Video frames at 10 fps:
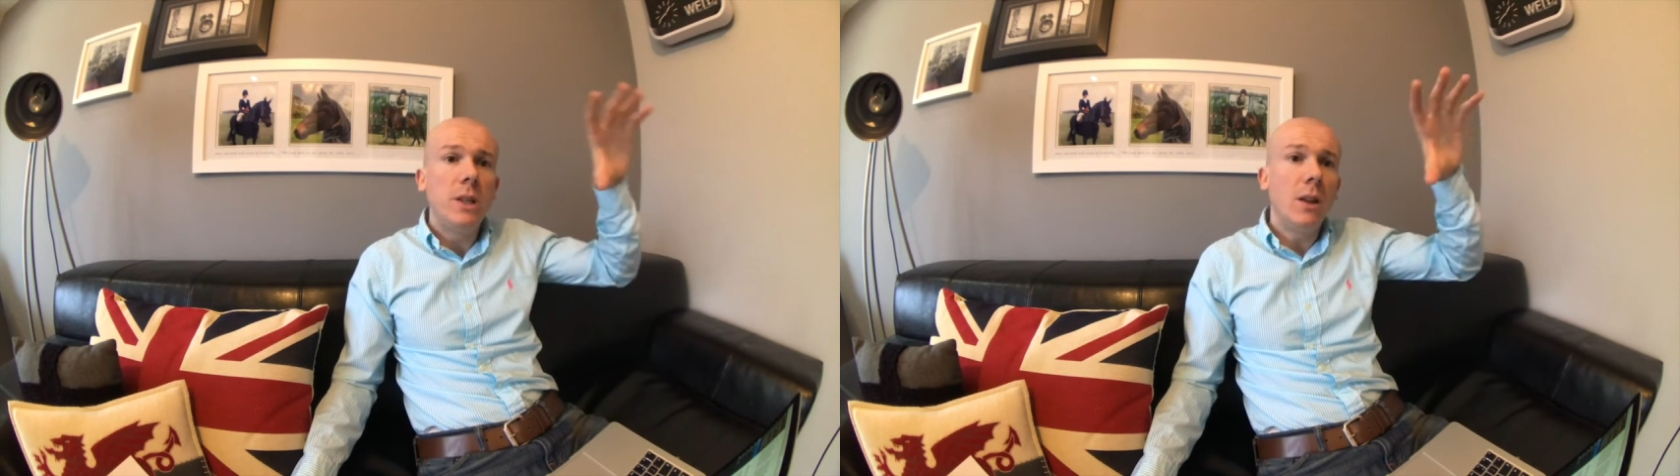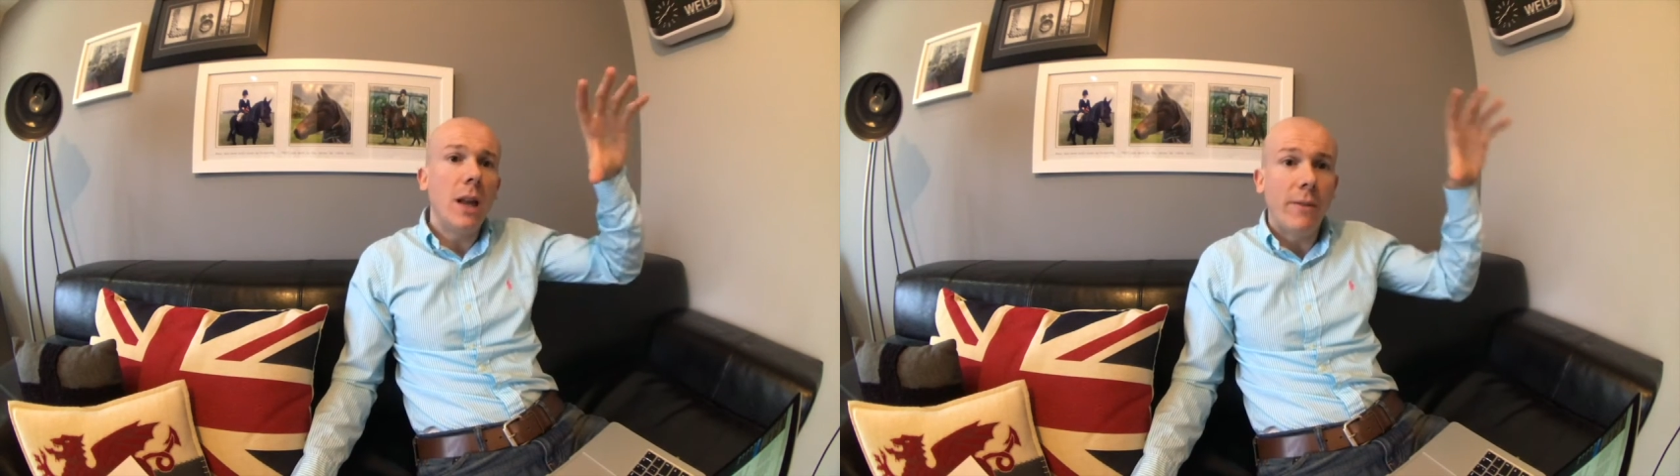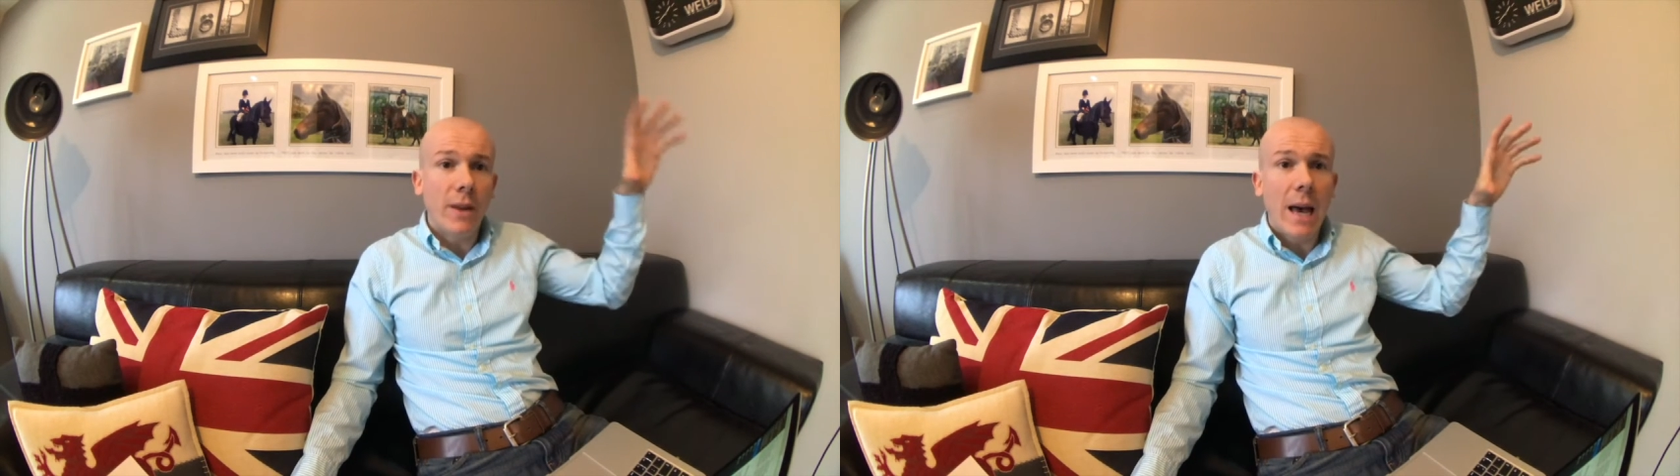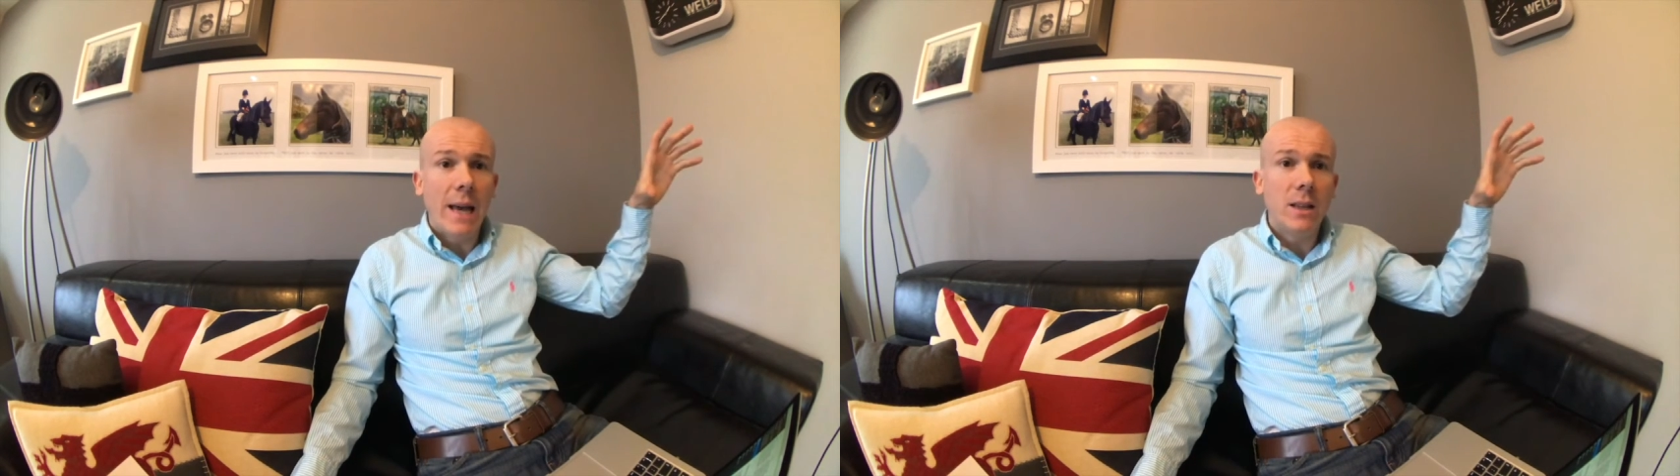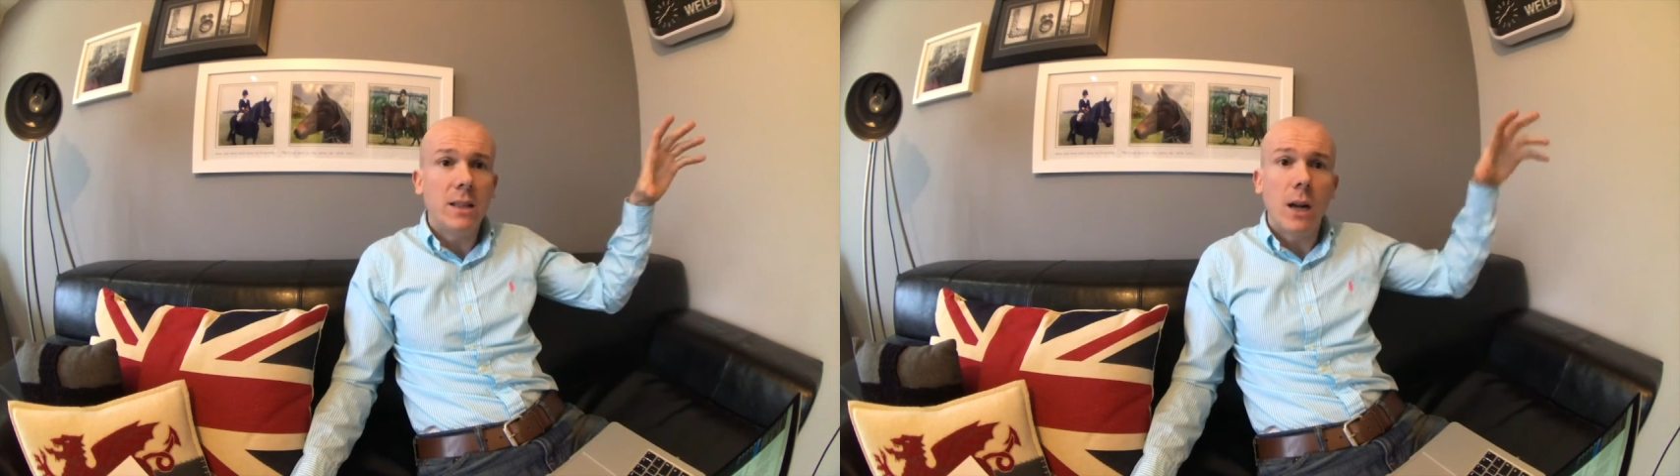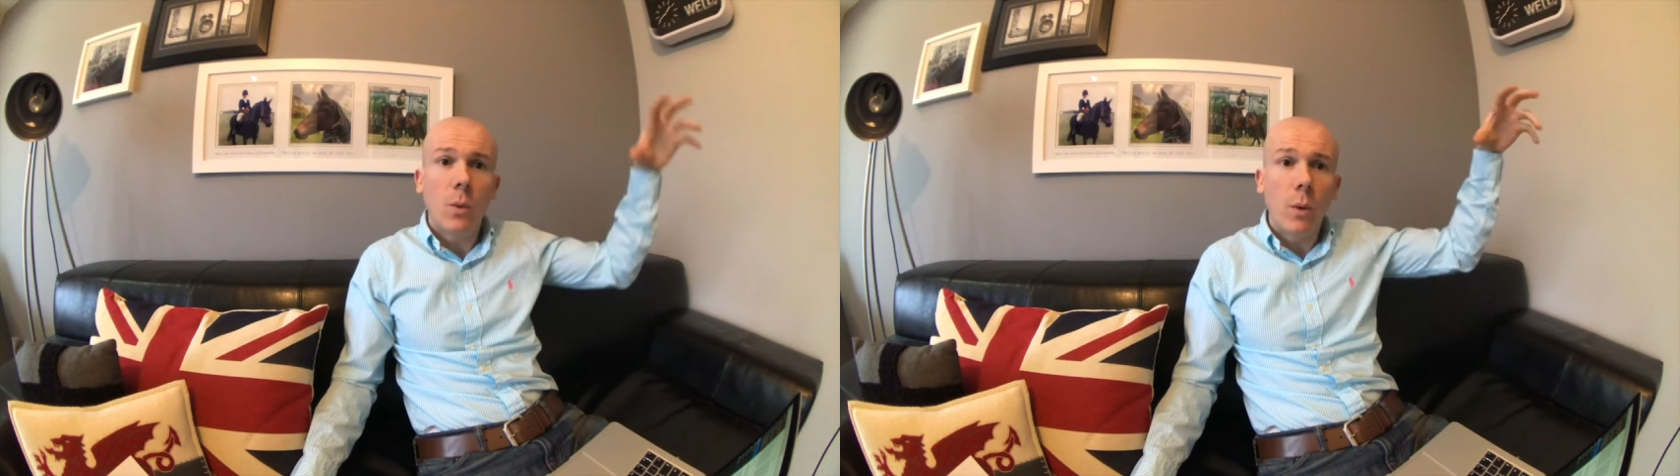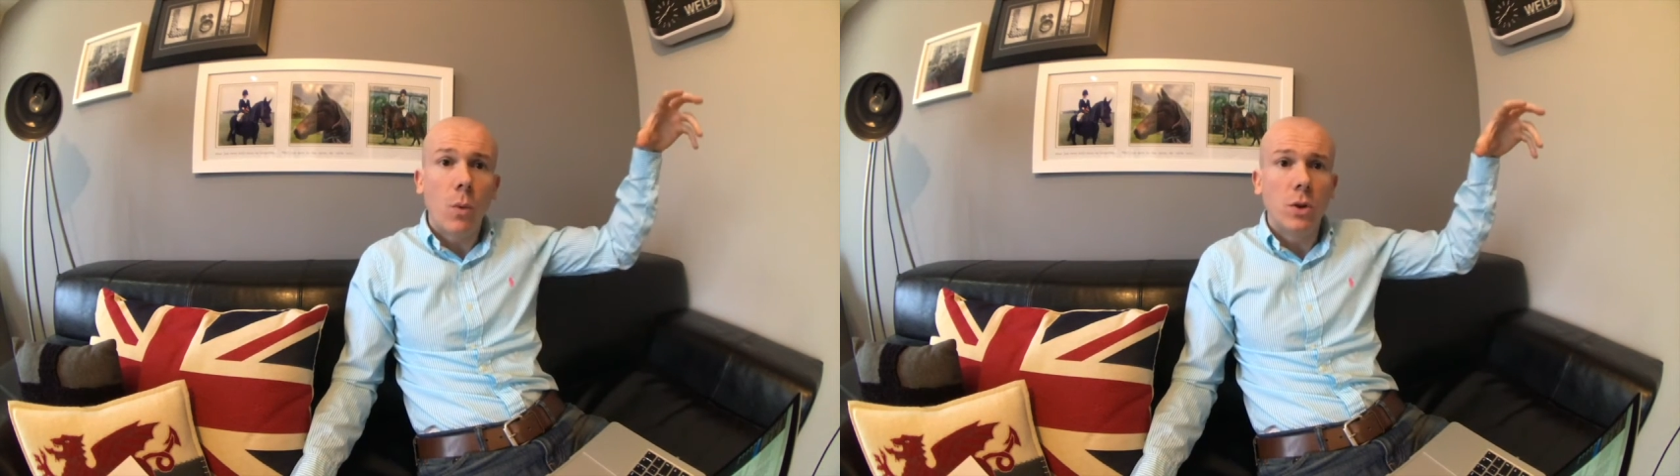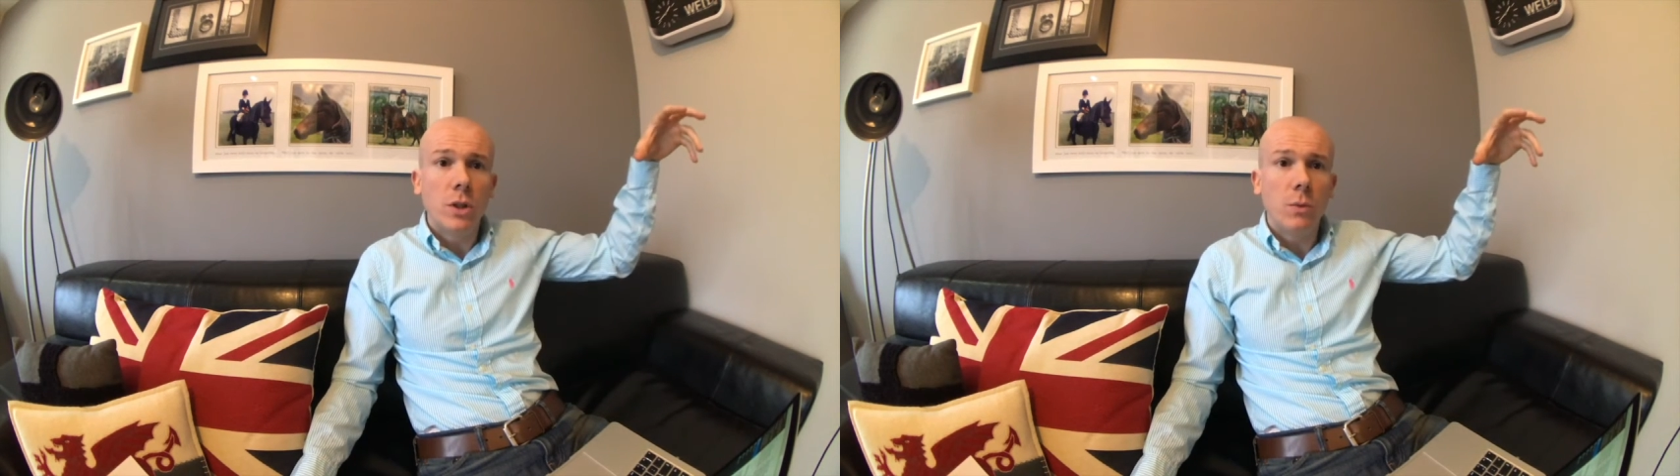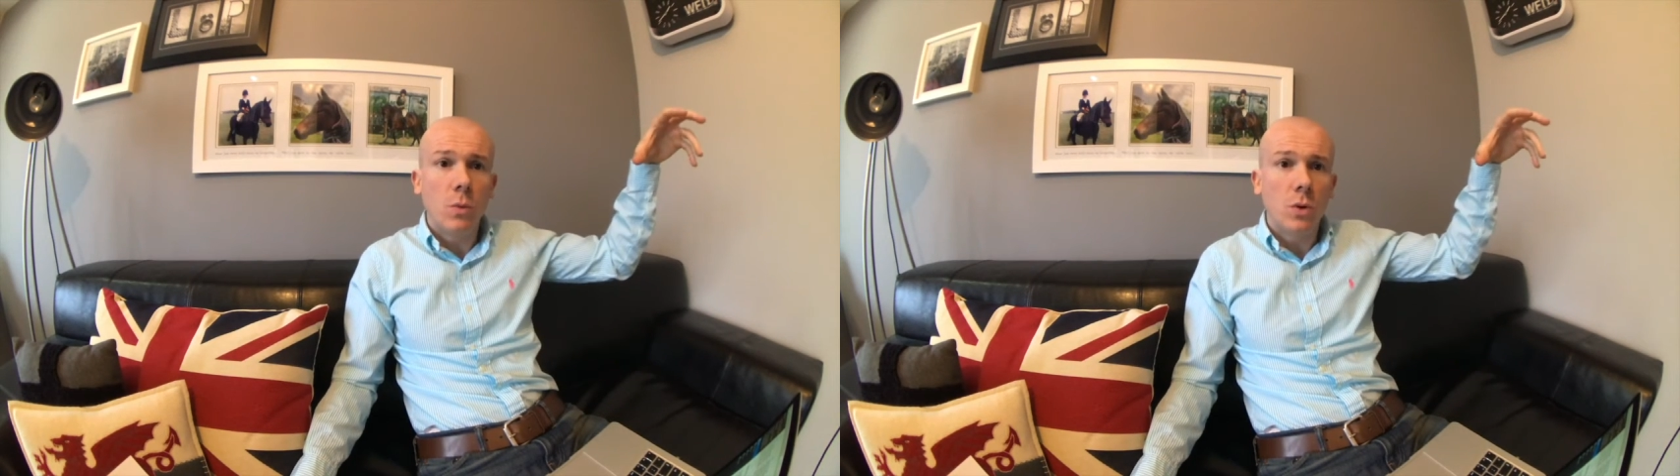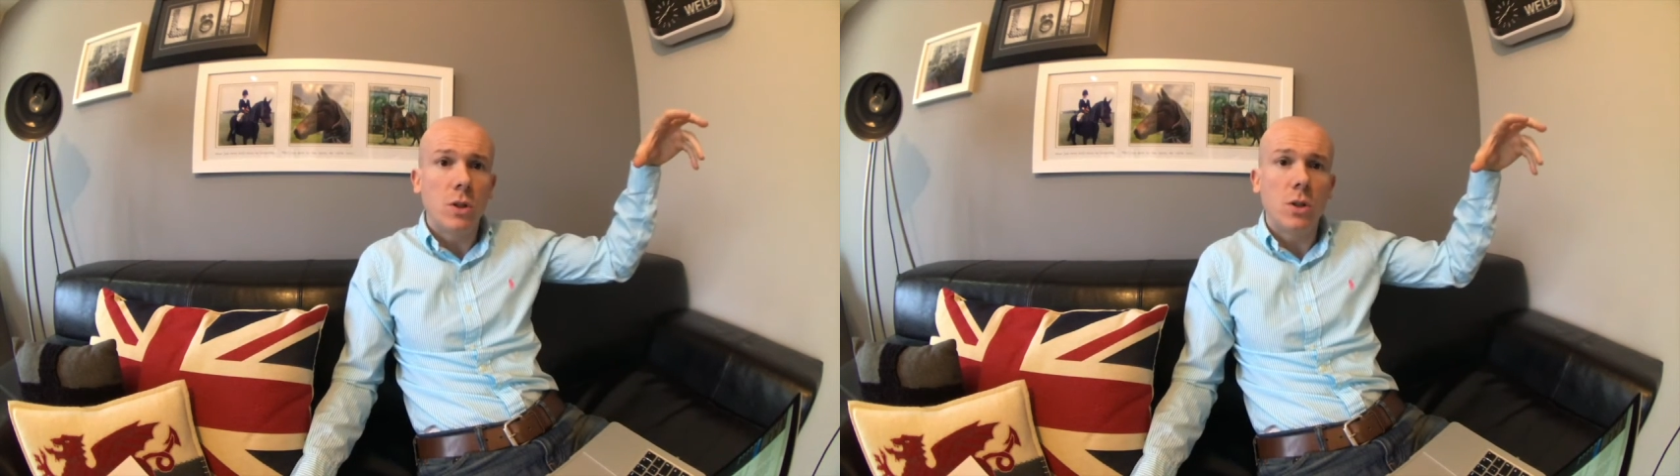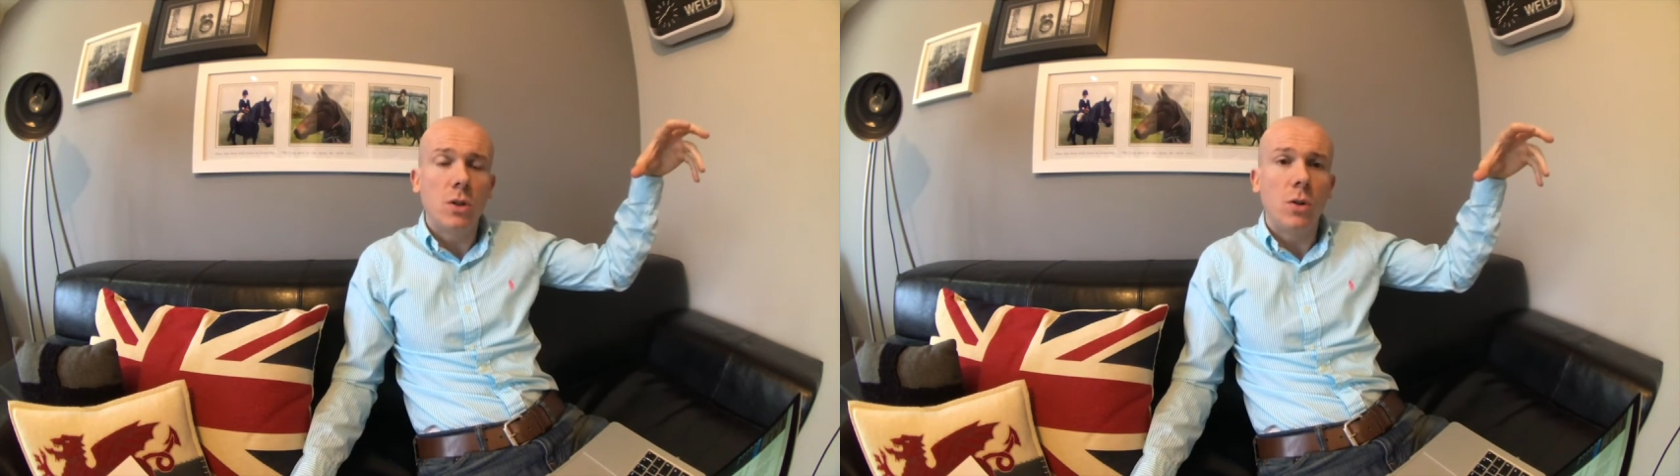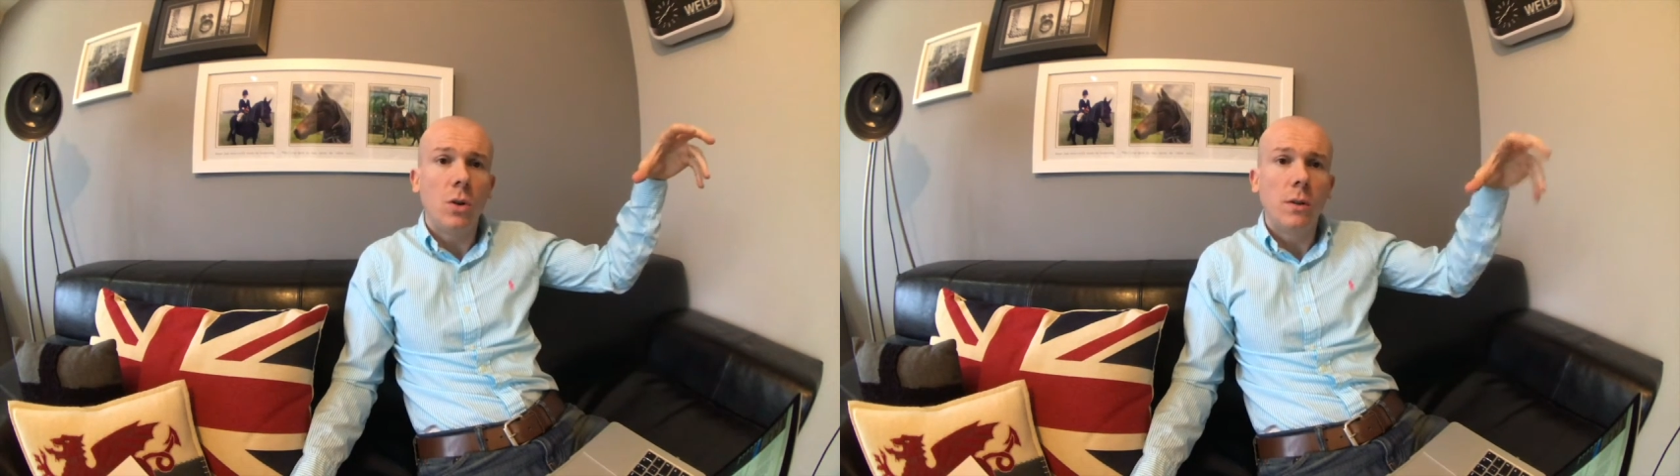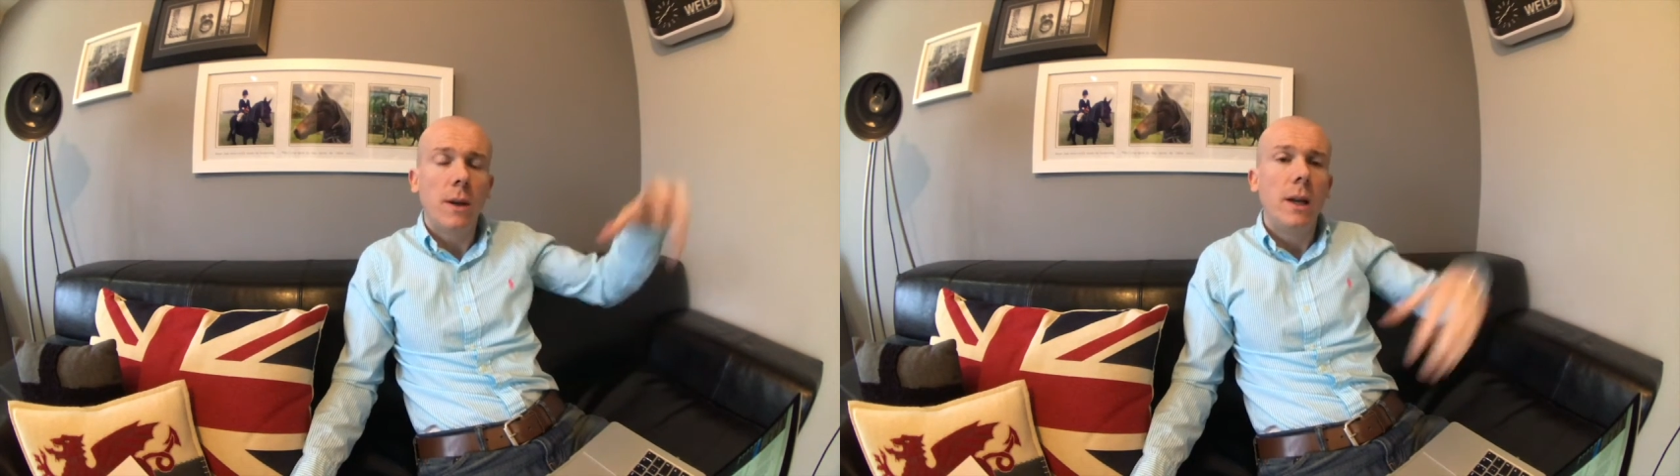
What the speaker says: You'll have a header tank where water's stored.